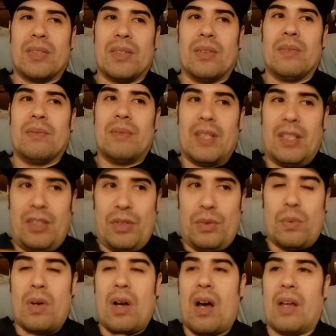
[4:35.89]
So this
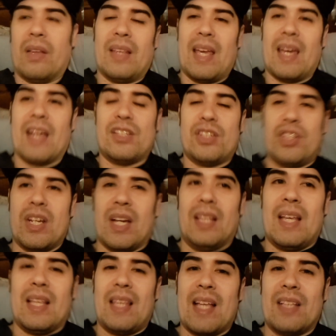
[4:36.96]
is what all that gets checked
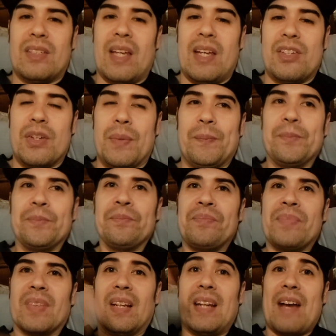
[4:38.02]
at that station.
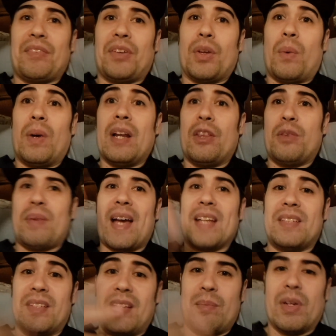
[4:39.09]
Then after the One Health
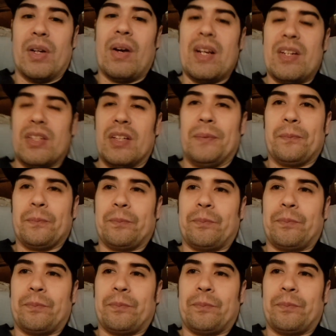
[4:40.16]
Pass is immigration.